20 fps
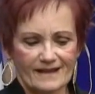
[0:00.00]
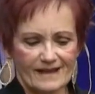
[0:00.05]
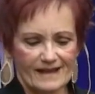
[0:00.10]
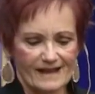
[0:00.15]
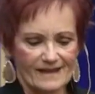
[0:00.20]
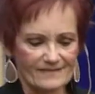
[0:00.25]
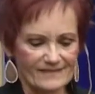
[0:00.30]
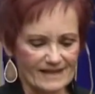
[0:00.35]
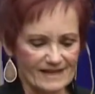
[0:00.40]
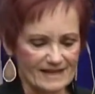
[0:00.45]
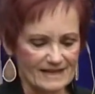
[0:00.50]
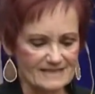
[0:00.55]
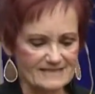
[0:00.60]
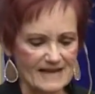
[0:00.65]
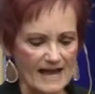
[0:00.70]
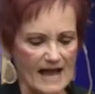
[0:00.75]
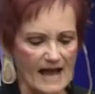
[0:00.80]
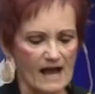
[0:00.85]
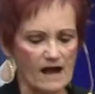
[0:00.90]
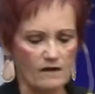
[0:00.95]
And then a
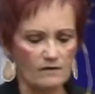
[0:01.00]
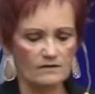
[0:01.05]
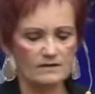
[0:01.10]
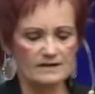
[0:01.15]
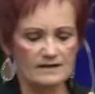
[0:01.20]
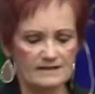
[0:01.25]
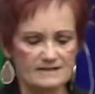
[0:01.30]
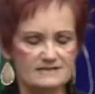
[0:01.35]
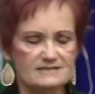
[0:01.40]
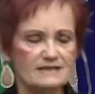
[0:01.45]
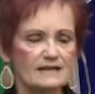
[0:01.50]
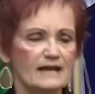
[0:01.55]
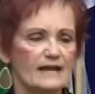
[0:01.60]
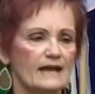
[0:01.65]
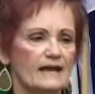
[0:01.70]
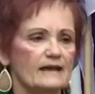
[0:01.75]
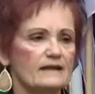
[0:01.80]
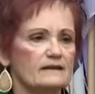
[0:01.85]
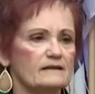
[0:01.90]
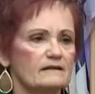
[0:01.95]
towel is
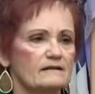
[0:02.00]
laid.